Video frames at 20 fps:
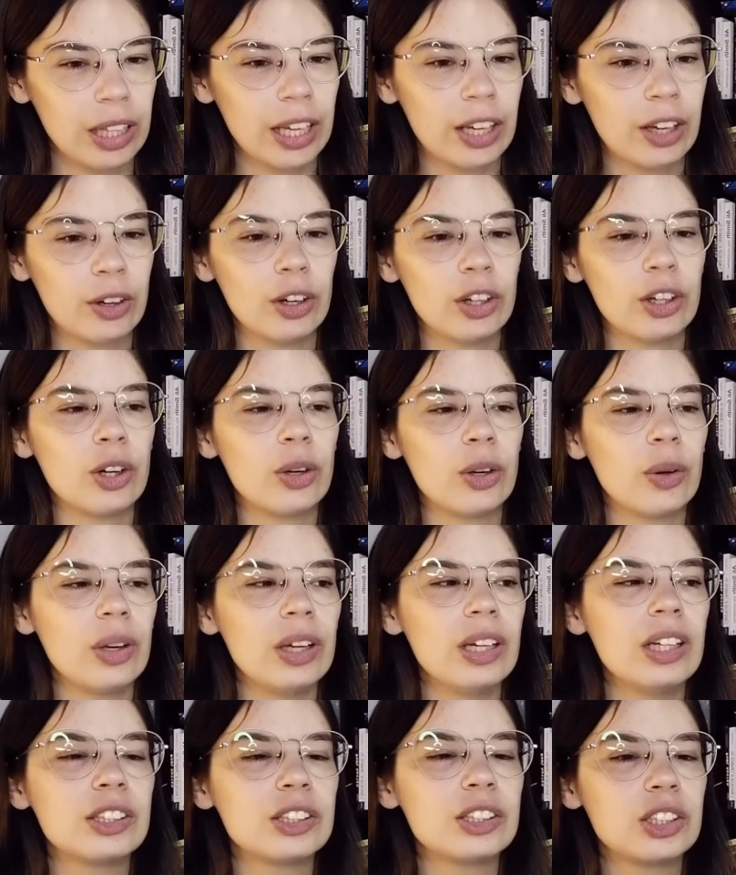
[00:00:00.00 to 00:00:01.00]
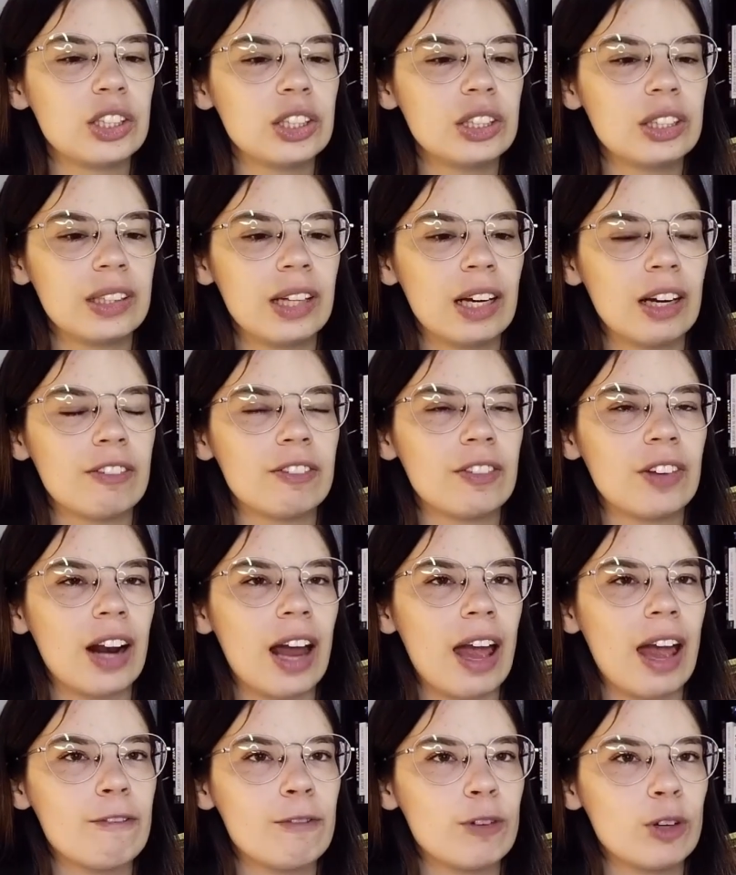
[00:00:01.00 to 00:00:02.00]
Like, her career is good enough
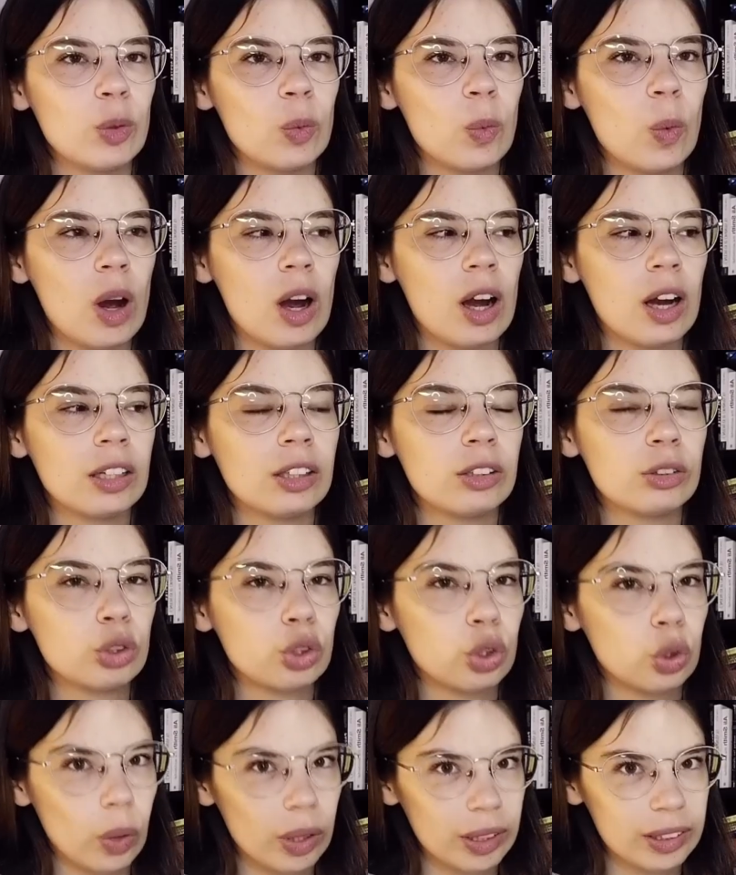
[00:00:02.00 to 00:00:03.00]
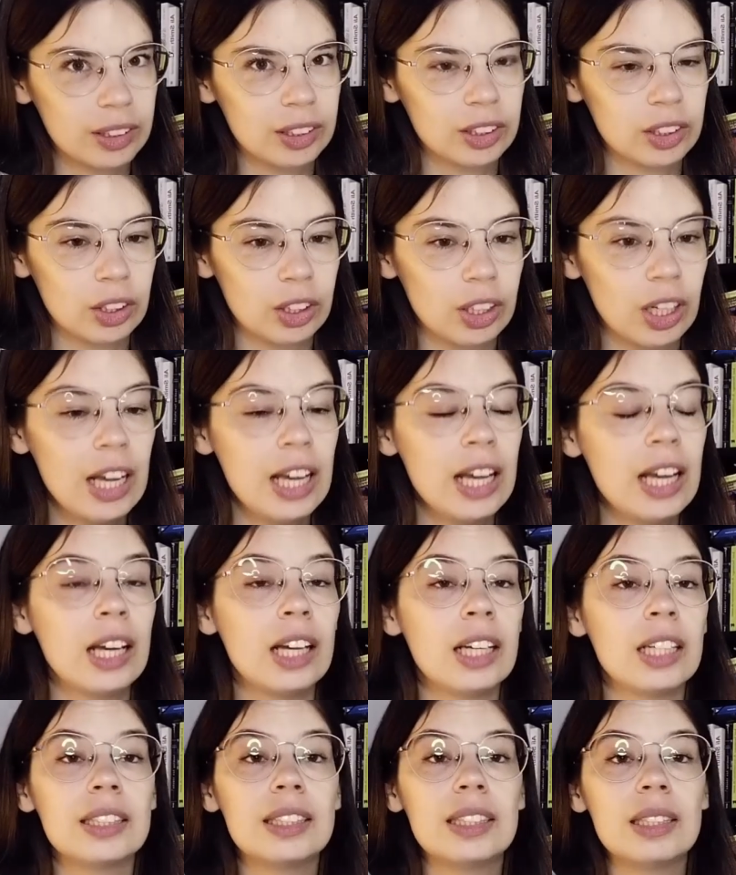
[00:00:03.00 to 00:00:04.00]
that everyone trusts her.
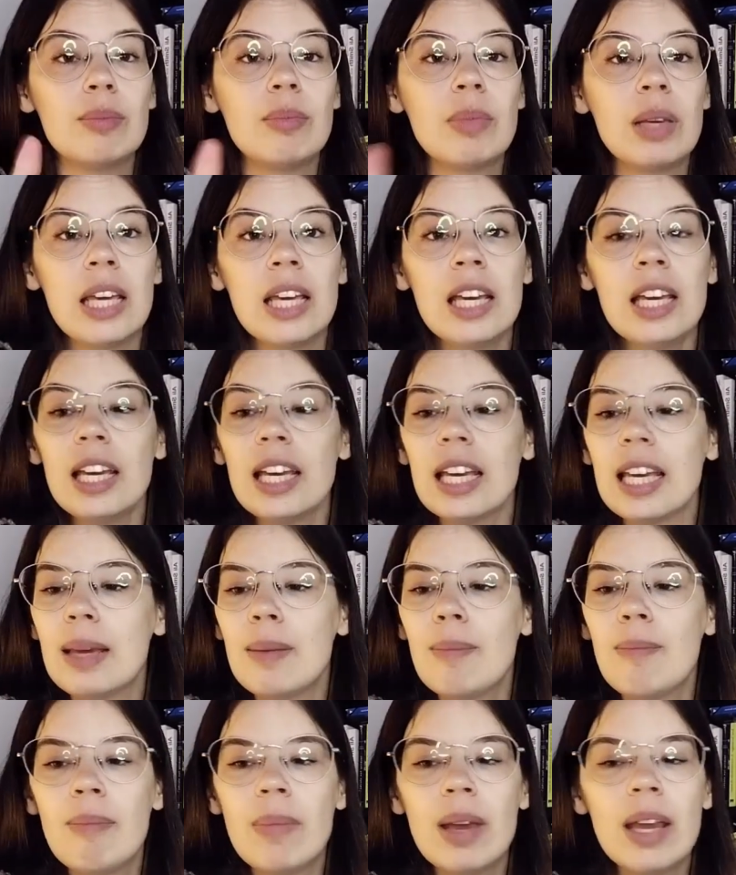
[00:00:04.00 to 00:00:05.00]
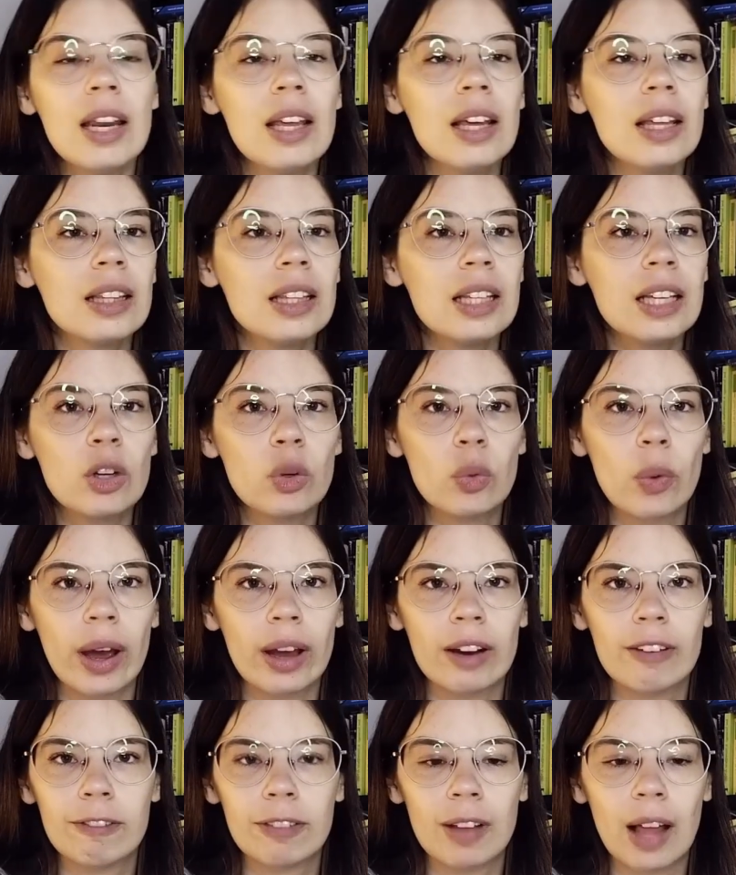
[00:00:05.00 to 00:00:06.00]
To me, immediately a
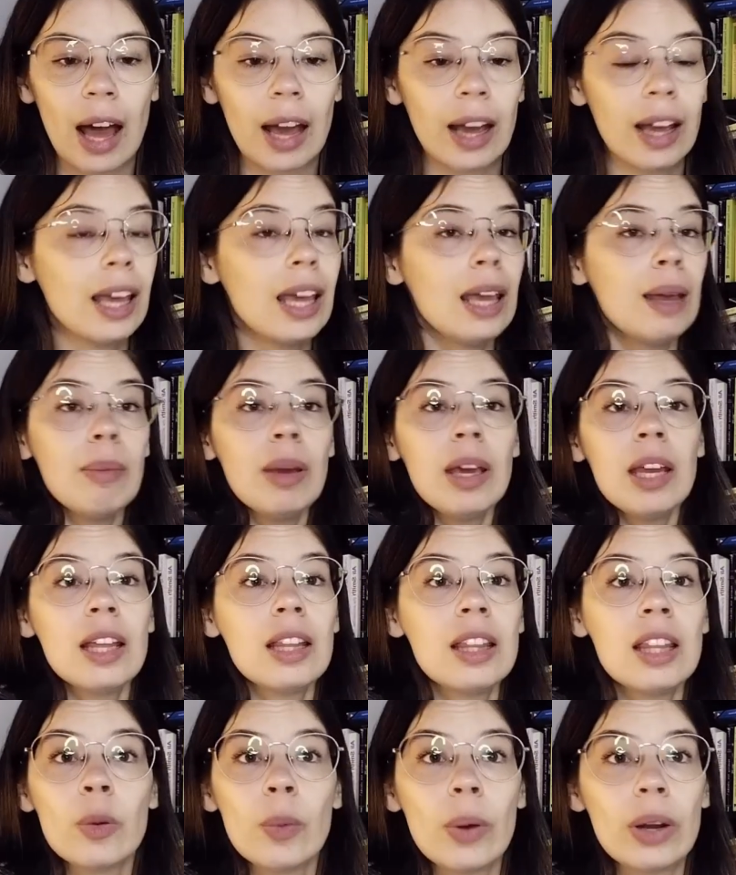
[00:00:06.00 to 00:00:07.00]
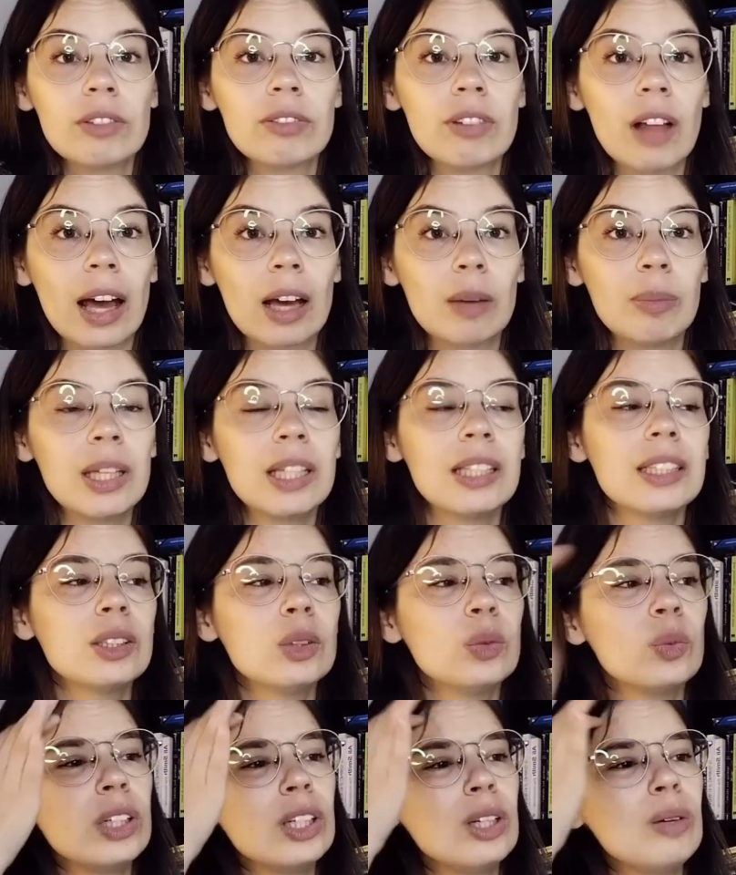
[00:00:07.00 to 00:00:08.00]
red flag. Immediately a red flag. Because
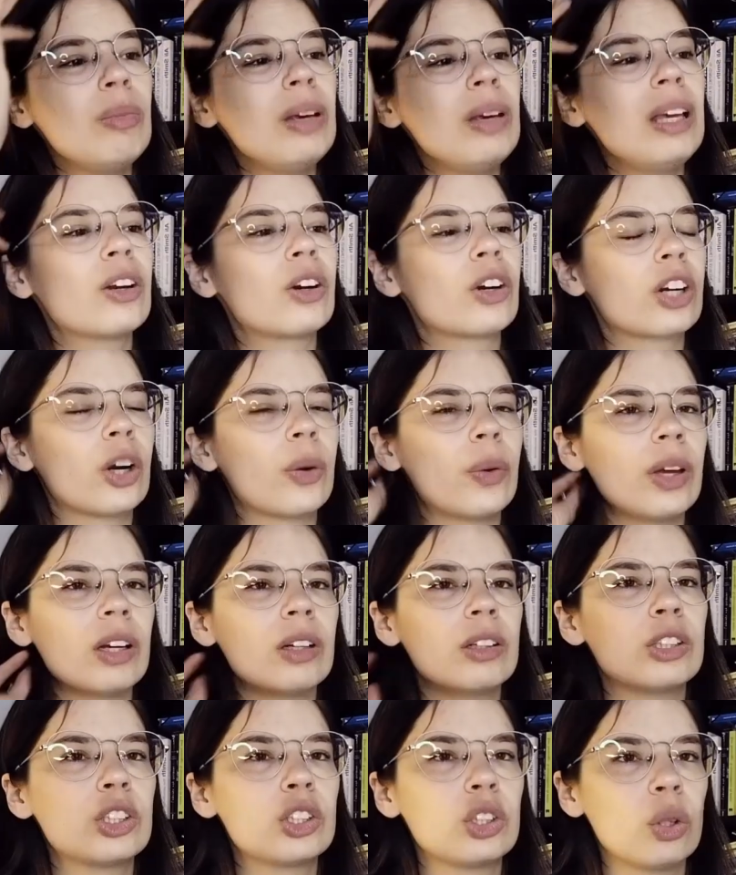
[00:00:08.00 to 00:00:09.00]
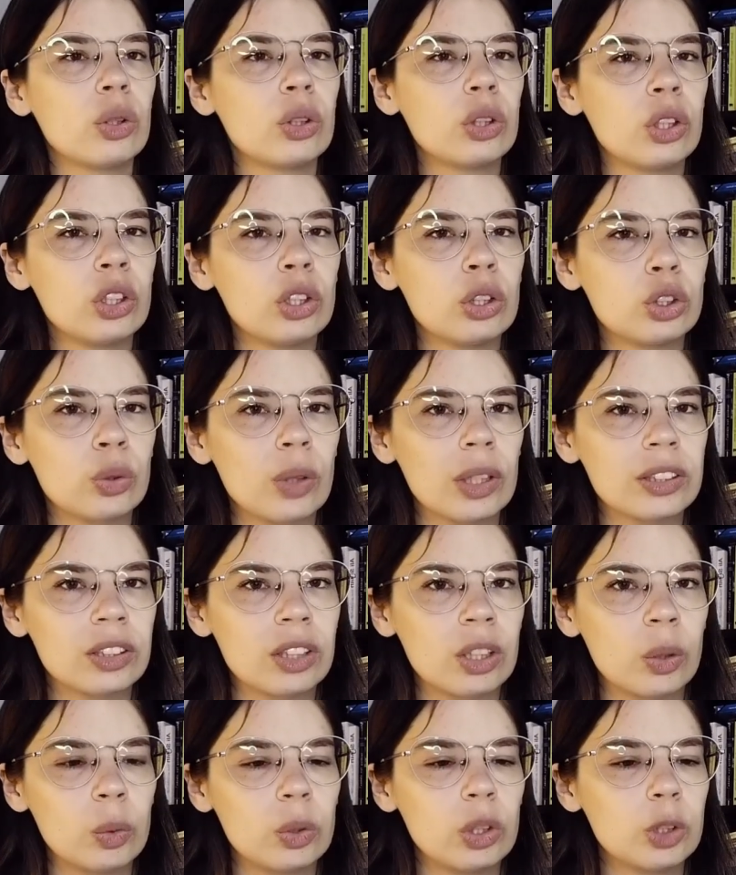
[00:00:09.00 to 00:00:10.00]
what do you mean her career is so good you trust
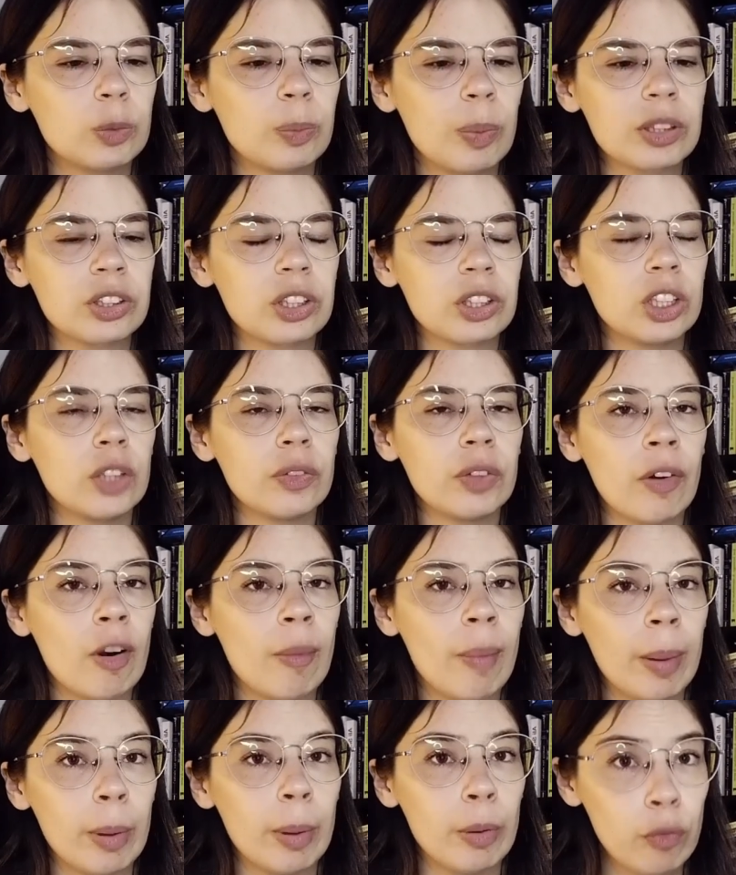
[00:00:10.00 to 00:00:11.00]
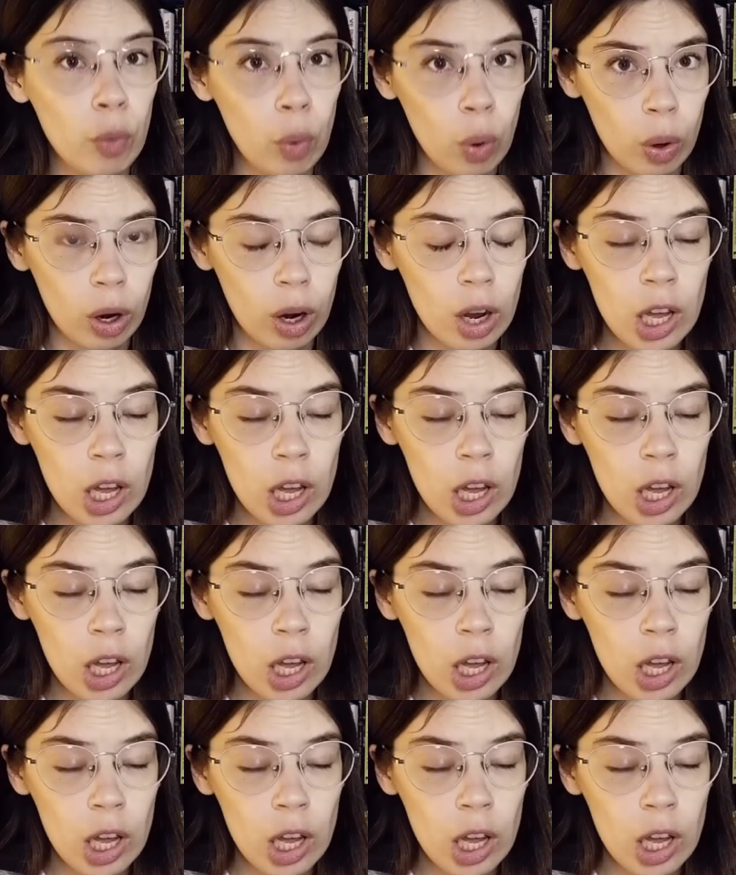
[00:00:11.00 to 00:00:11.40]
her with this person you've never met before?